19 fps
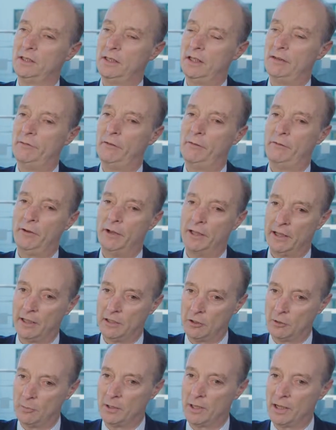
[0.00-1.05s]
in fulfilling
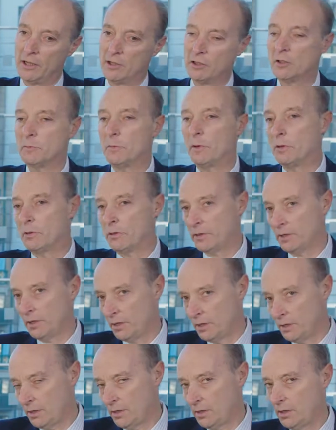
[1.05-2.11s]
its obligations, both
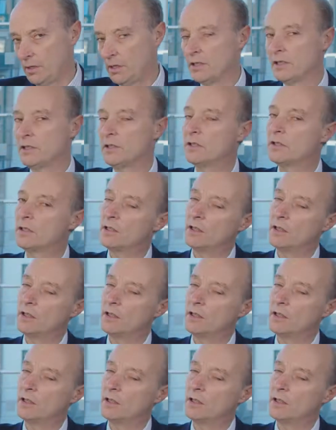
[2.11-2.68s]
as